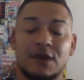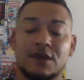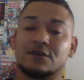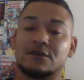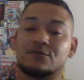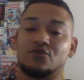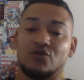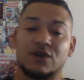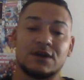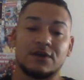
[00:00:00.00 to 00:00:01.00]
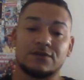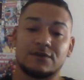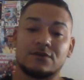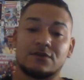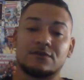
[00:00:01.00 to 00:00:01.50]
He's got some great
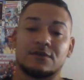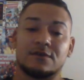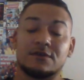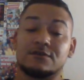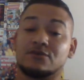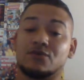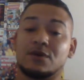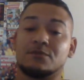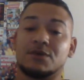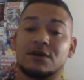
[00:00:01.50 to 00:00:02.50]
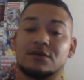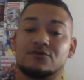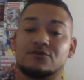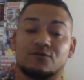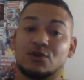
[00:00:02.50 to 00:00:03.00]
content on his Instagram page
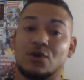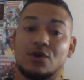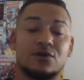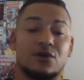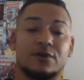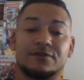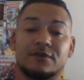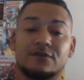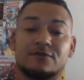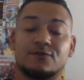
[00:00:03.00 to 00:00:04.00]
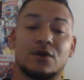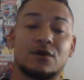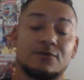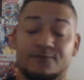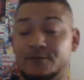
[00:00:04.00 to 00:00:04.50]
regarding all things
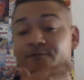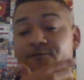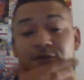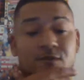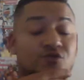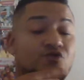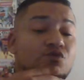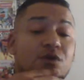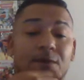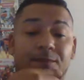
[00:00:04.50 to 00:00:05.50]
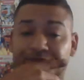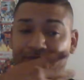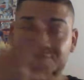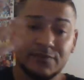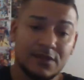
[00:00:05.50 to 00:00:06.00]
from film to
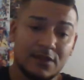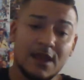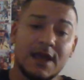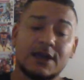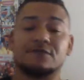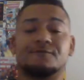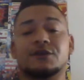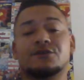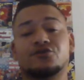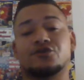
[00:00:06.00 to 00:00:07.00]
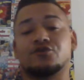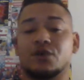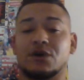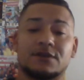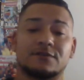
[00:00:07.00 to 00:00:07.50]
action figures as
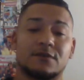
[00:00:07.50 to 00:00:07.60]
well as